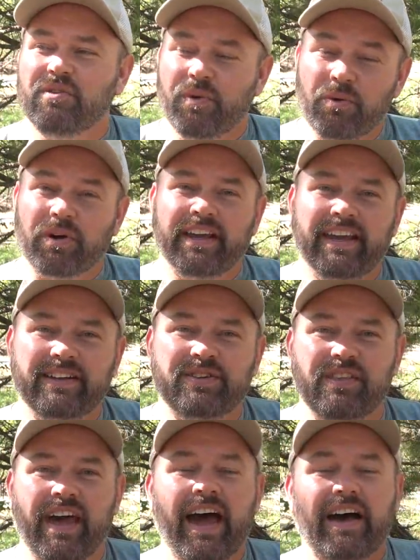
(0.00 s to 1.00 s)
We want to get
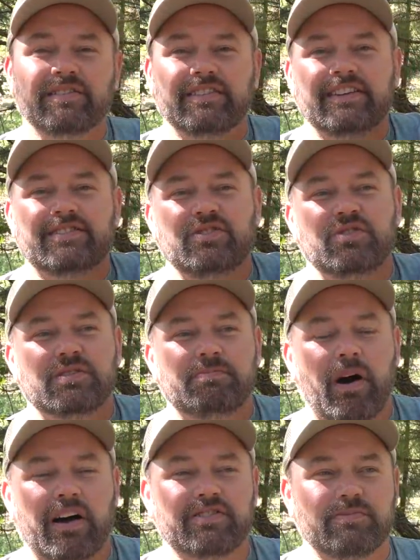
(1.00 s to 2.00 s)
into the house as soon as
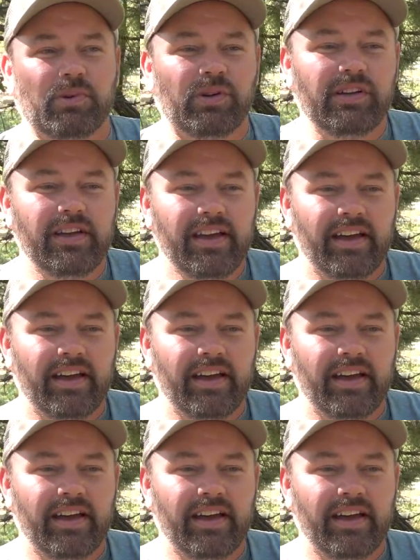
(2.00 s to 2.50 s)
possible.